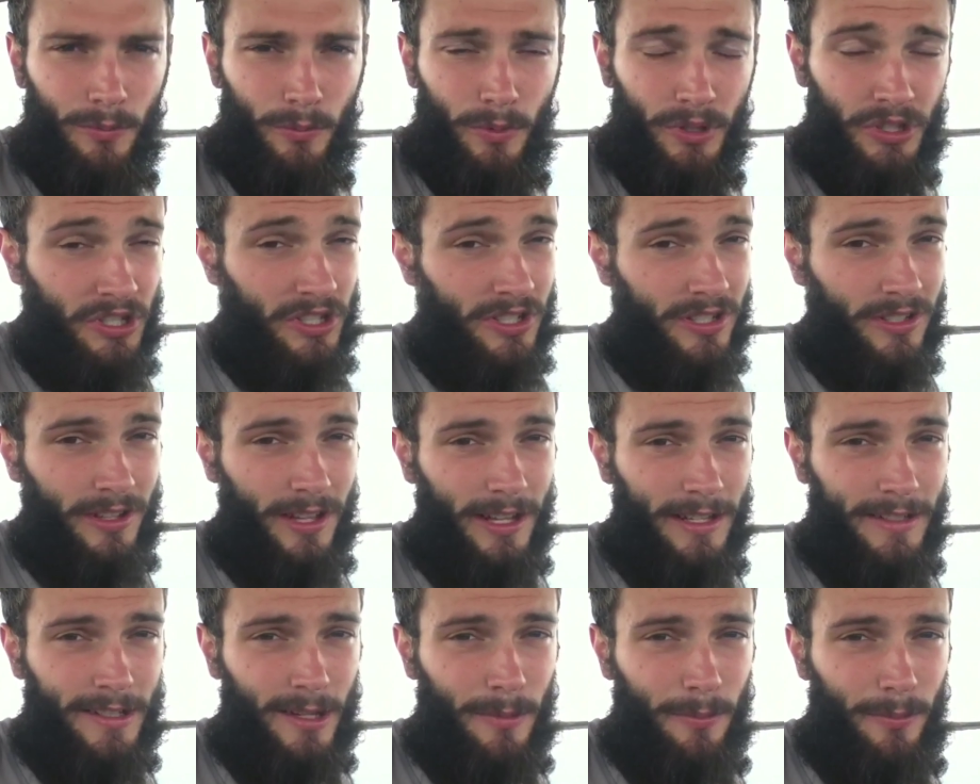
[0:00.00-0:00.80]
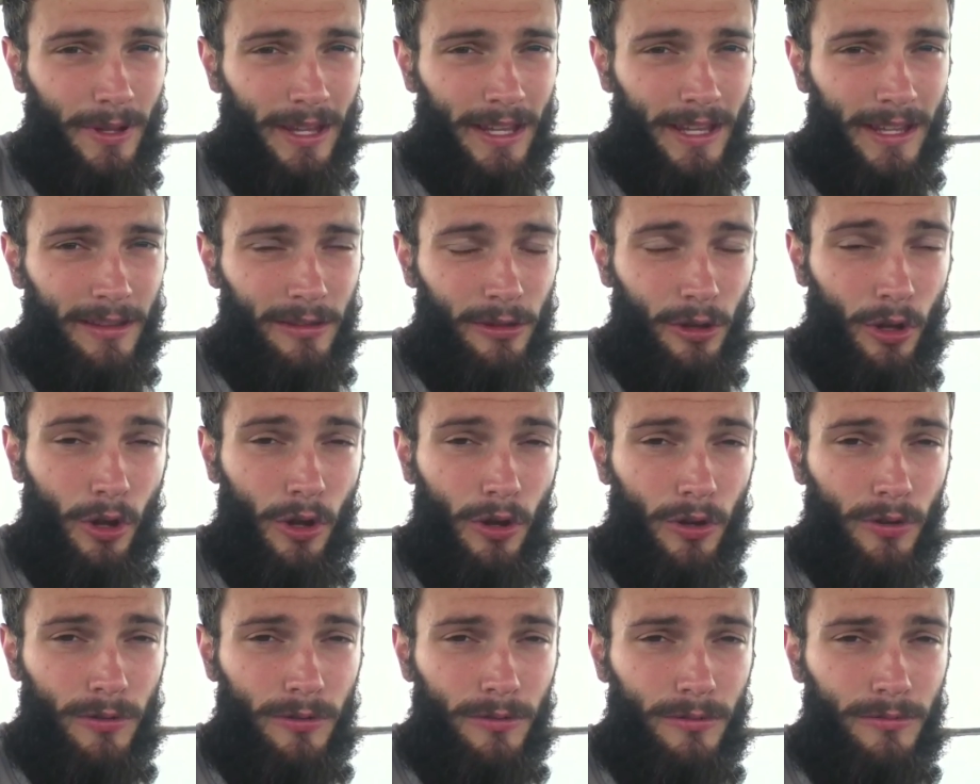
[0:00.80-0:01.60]
We just climbed up a
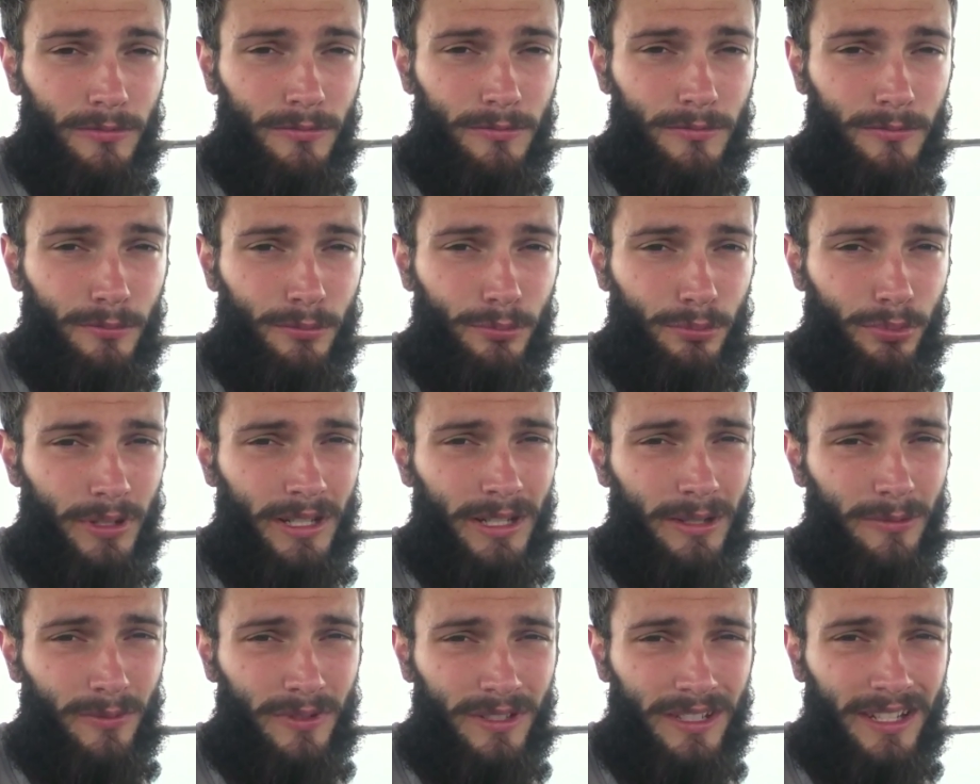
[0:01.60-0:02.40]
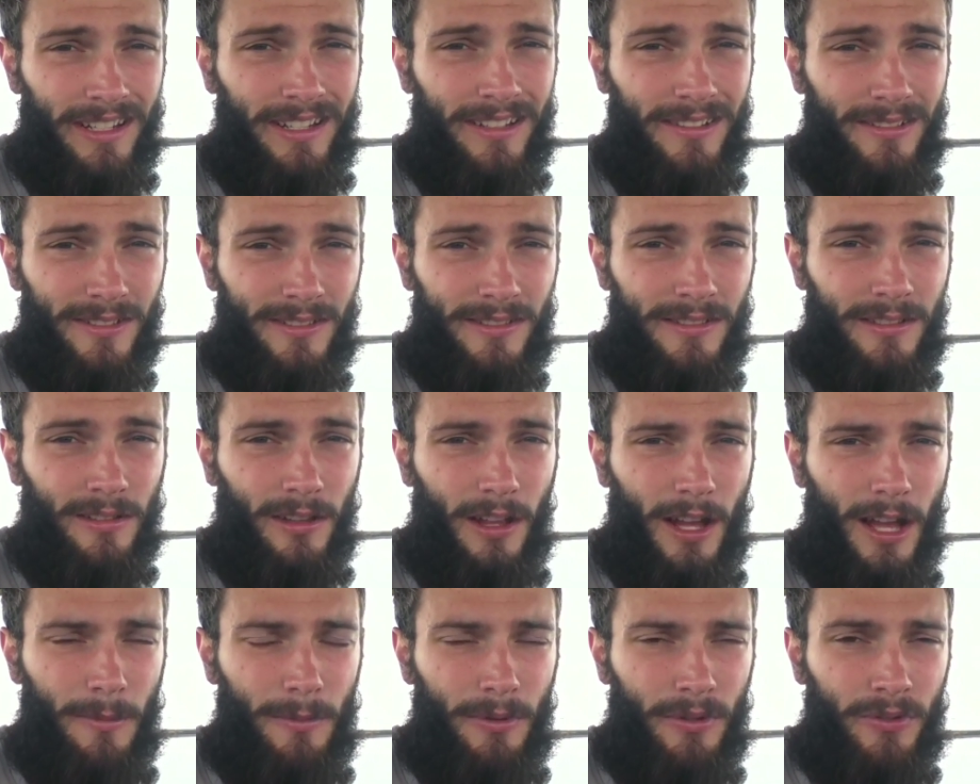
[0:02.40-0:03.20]
long, pretty ridiculous
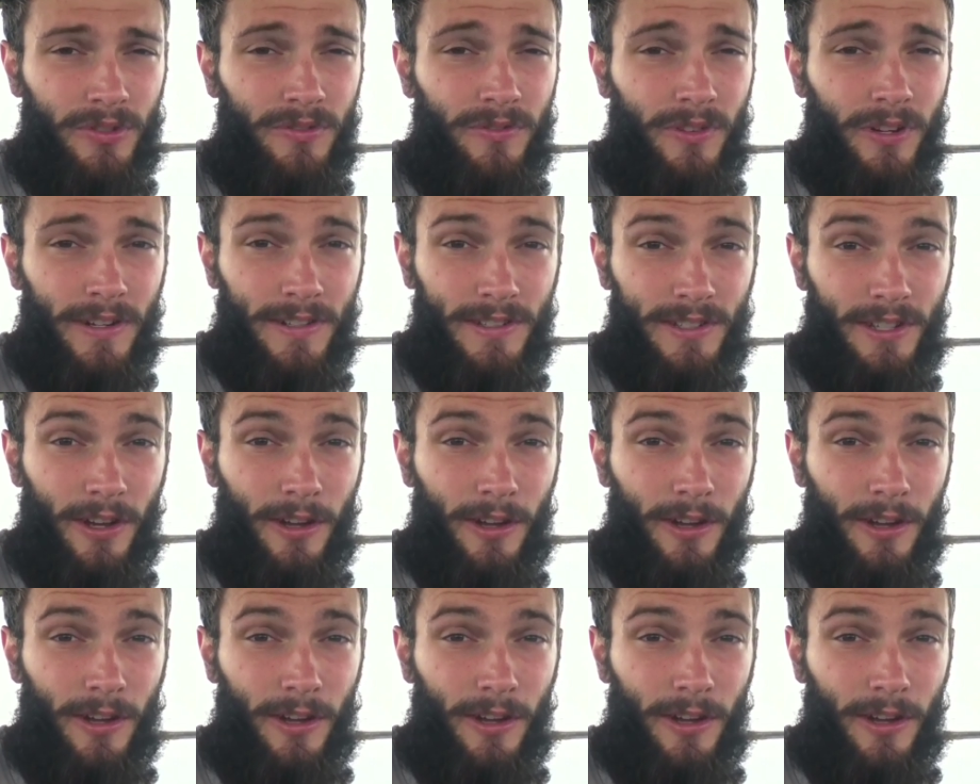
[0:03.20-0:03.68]
climb. It was very